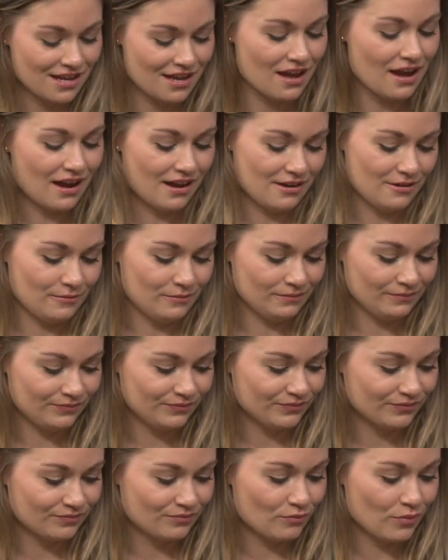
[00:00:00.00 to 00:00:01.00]

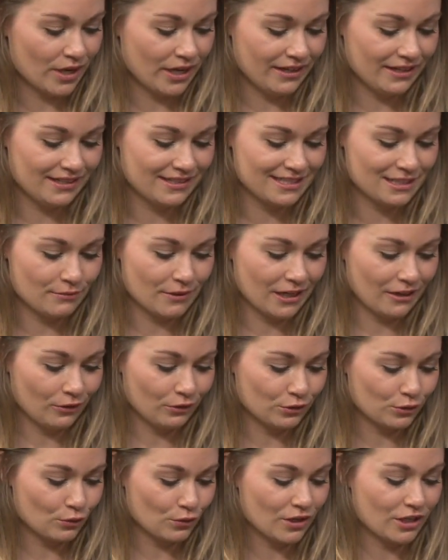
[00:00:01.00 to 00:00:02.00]
but it's about a
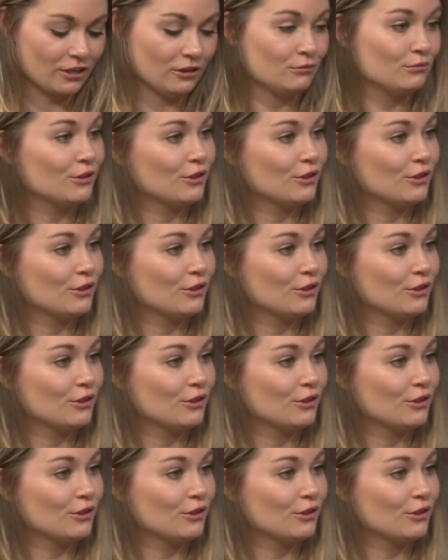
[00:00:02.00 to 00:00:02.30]
little cub